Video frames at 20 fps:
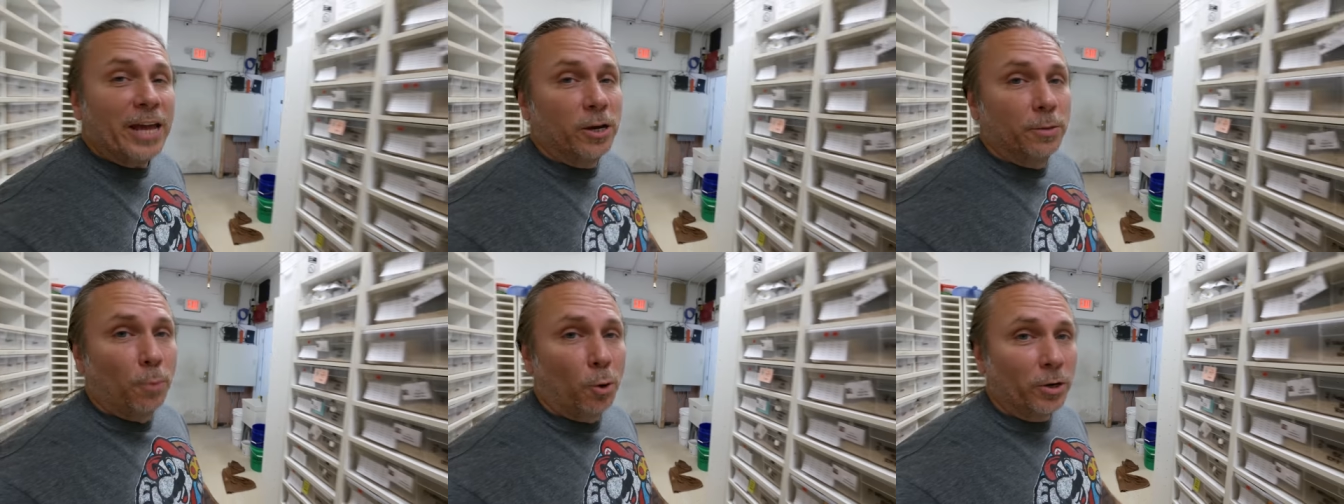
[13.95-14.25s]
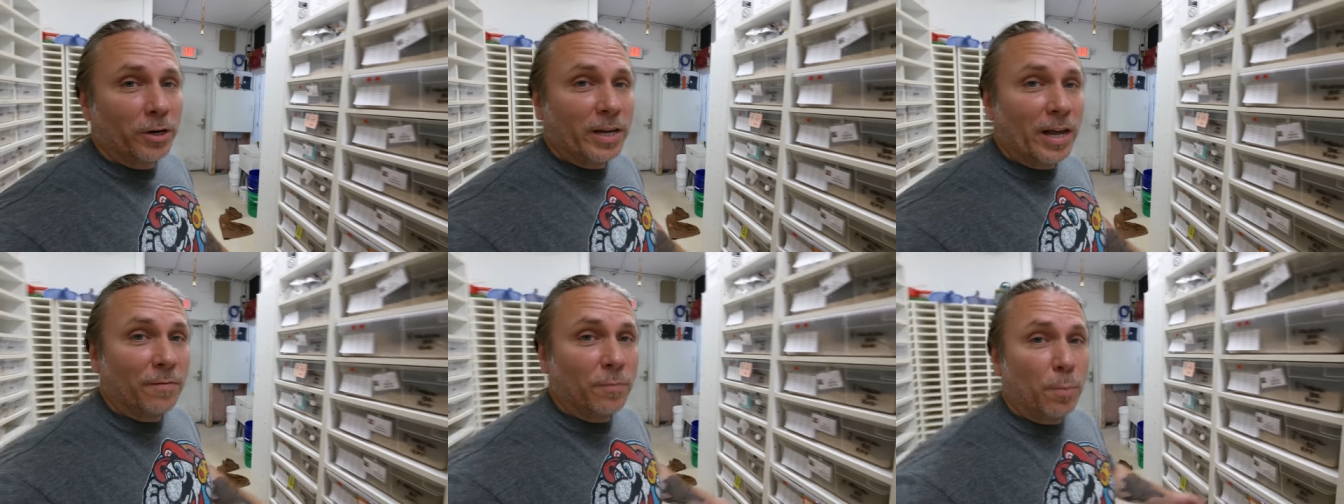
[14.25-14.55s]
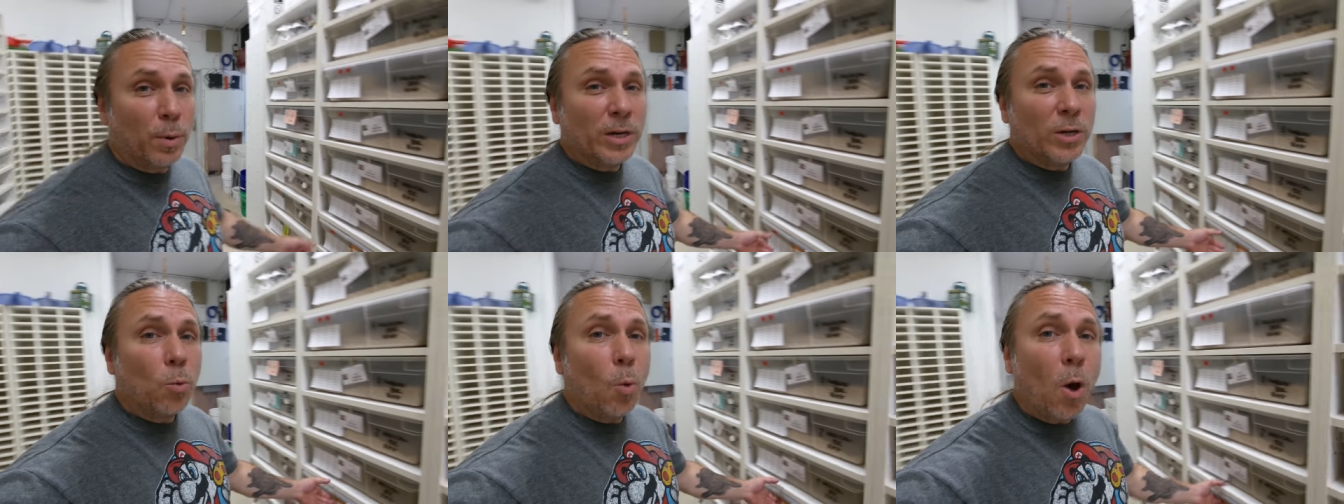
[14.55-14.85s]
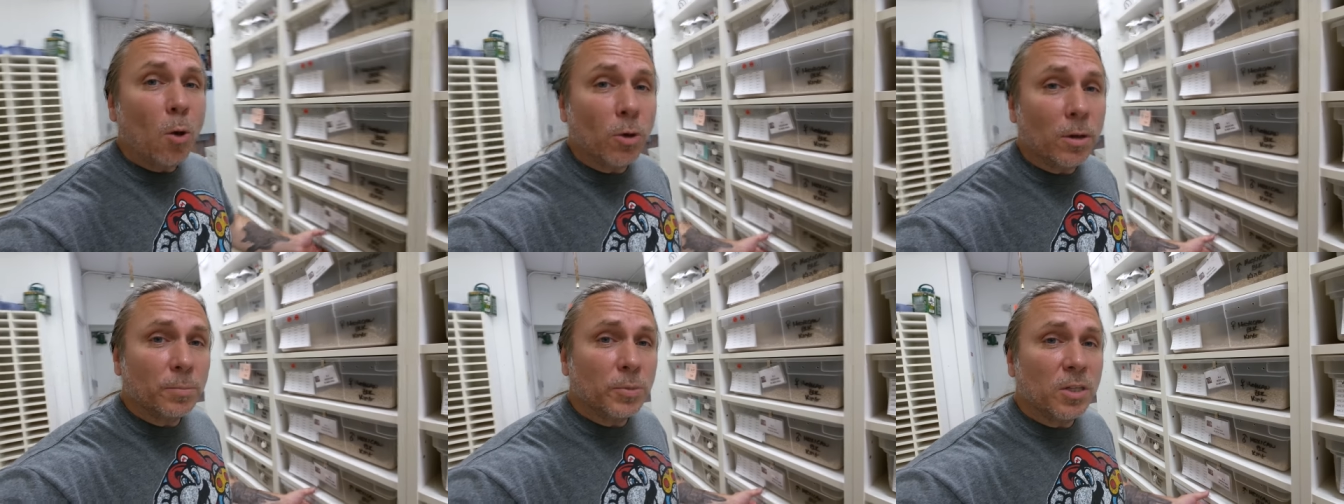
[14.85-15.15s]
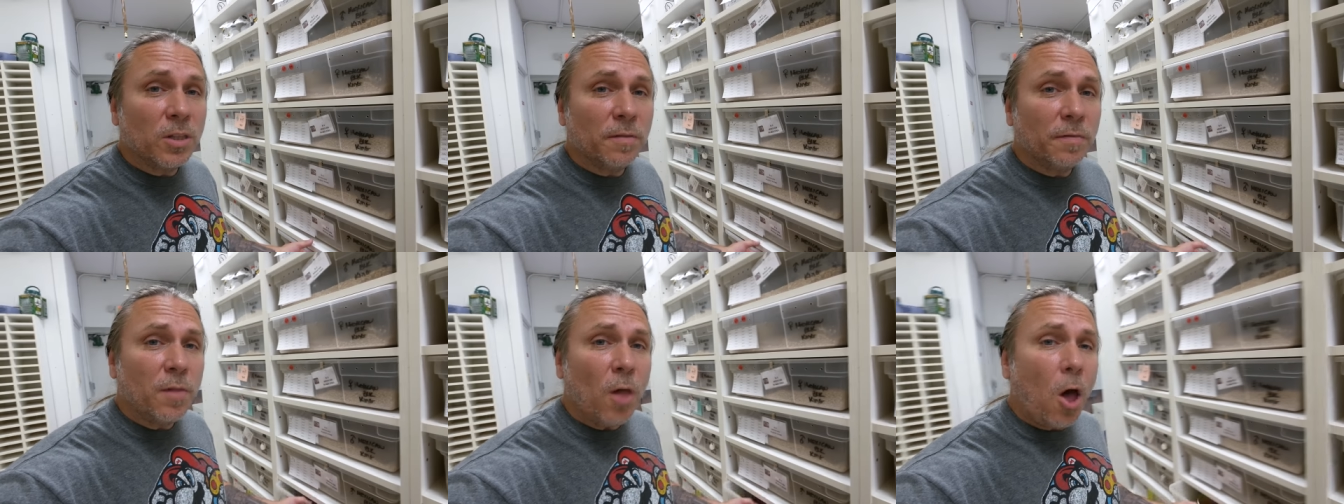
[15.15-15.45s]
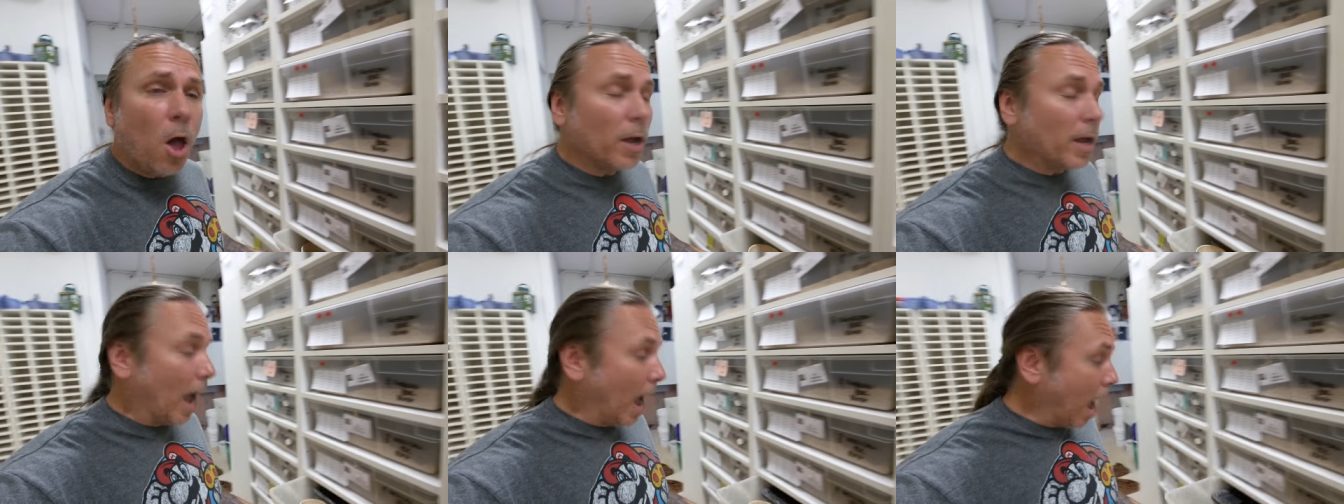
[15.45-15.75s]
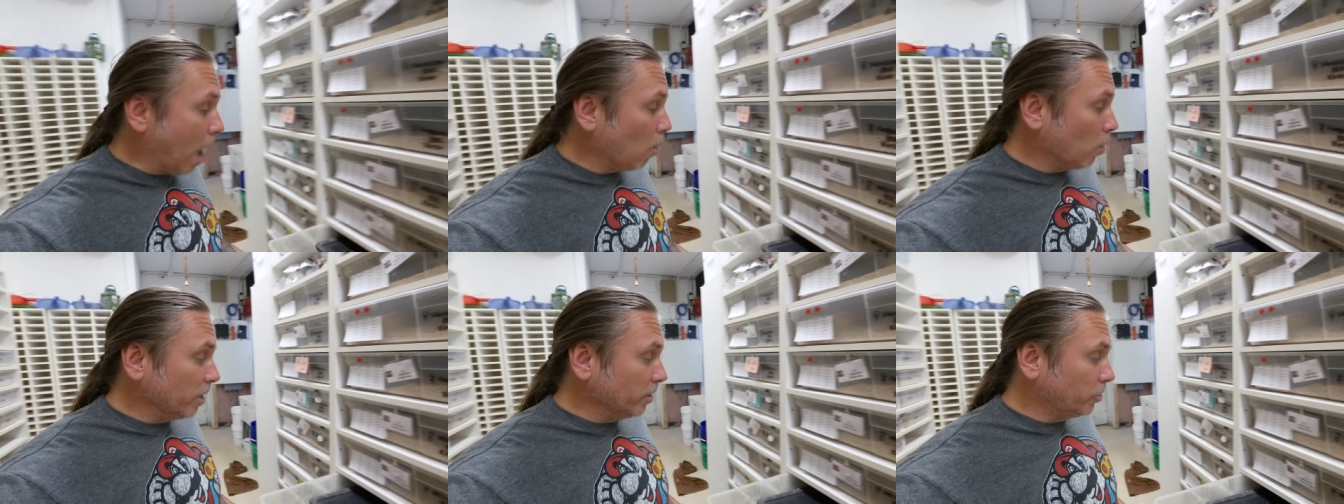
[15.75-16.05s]
Hey, good morning, everybody. Welcome to the vlog.
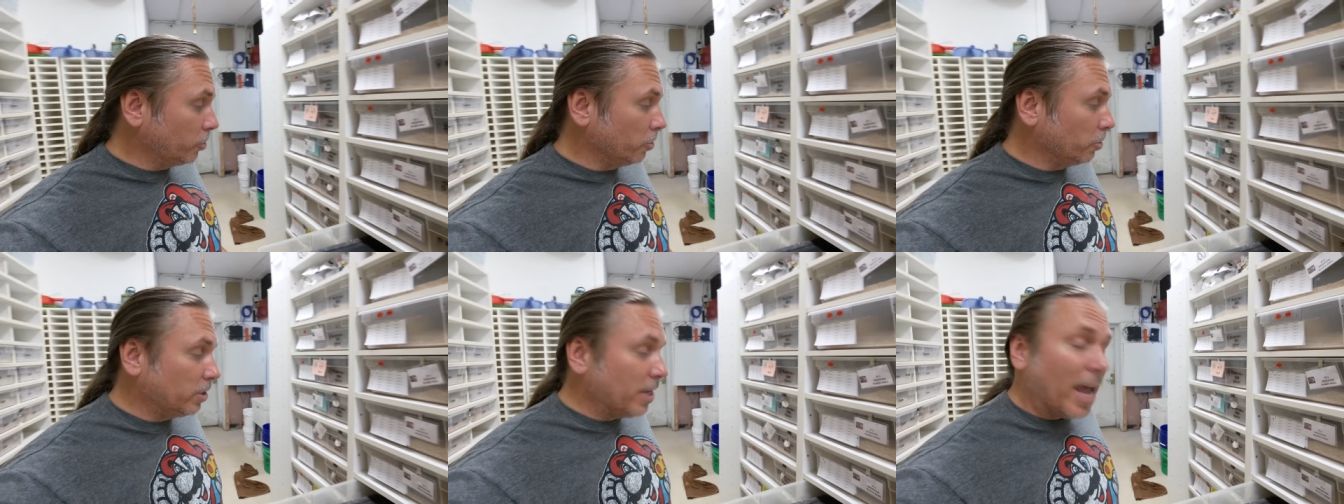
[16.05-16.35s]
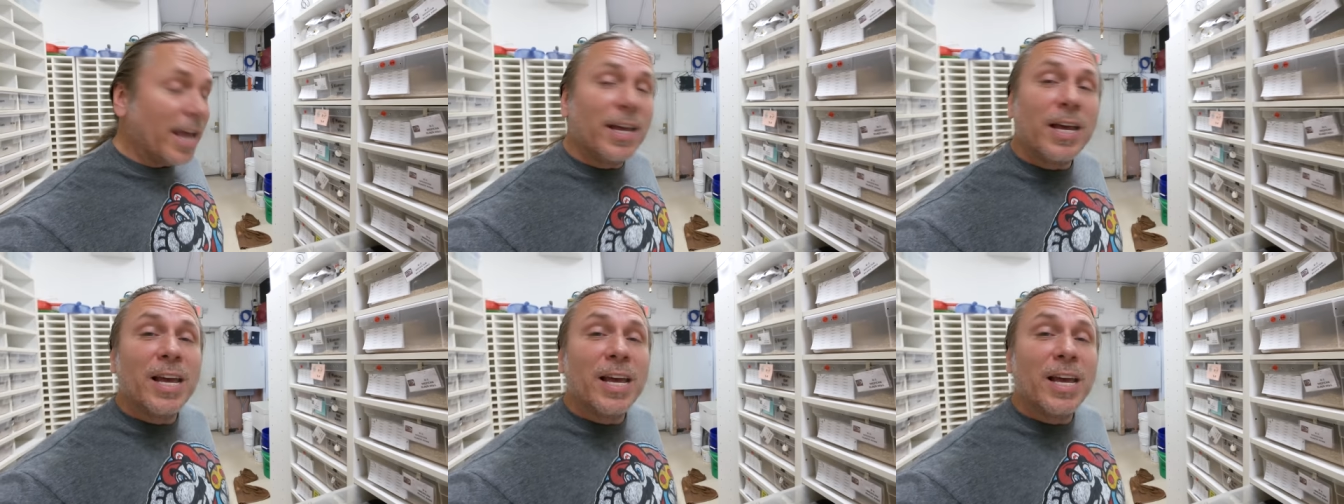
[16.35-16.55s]
How is your day?